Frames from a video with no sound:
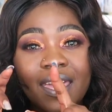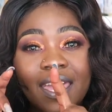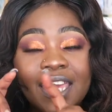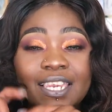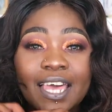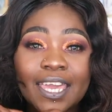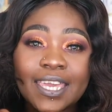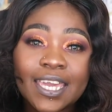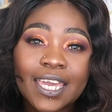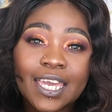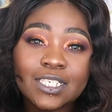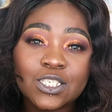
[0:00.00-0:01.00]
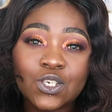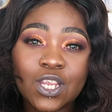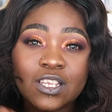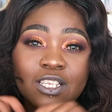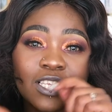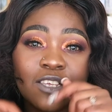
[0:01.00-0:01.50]
And like, and you
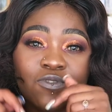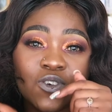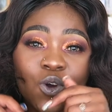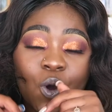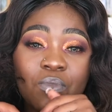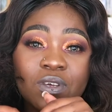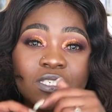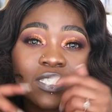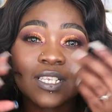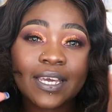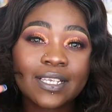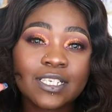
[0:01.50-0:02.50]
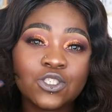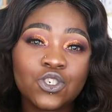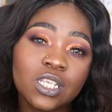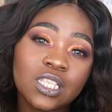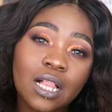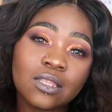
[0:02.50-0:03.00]
leave your comment. Like,
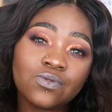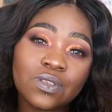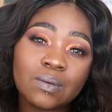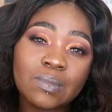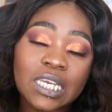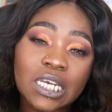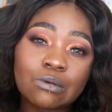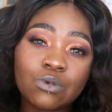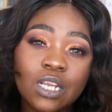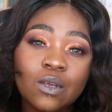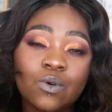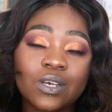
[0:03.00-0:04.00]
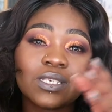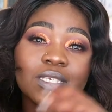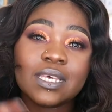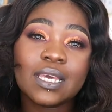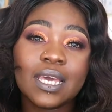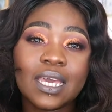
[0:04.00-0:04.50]
literally the algorithm here really works
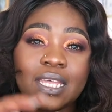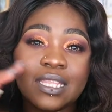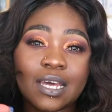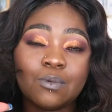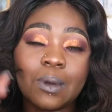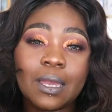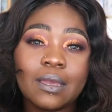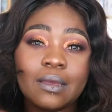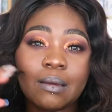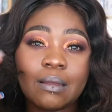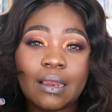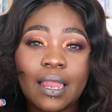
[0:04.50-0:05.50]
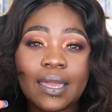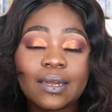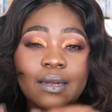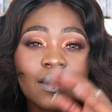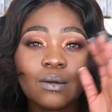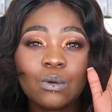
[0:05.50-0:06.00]
in that way. Like,
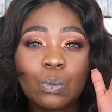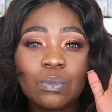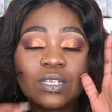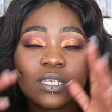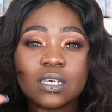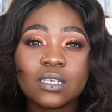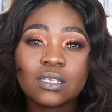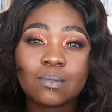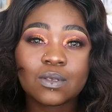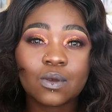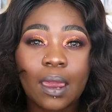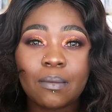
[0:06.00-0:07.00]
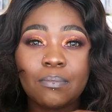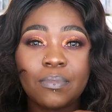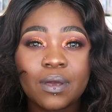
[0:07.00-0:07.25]
comment, subscribe.